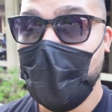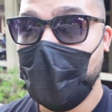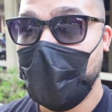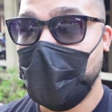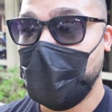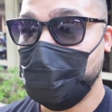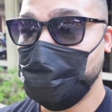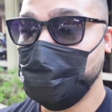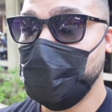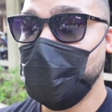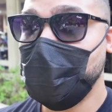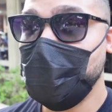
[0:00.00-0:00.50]

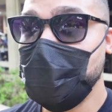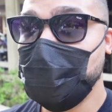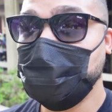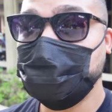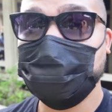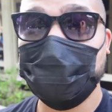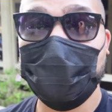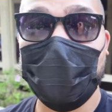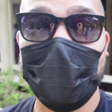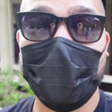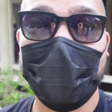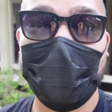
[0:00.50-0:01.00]
I'm going
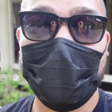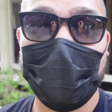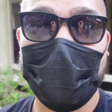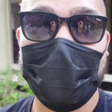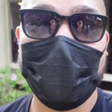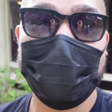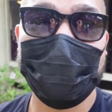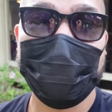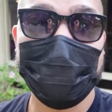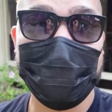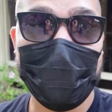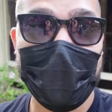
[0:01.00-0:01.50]
to go
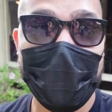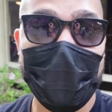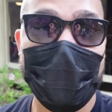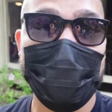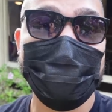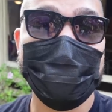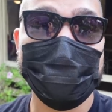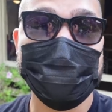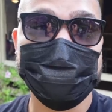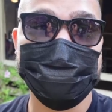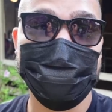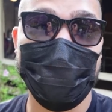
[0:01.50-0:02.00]
ahead and add
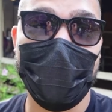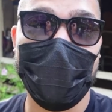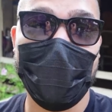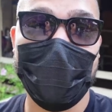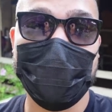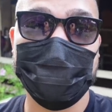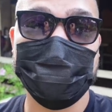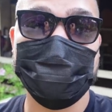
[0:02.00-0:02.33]
this bar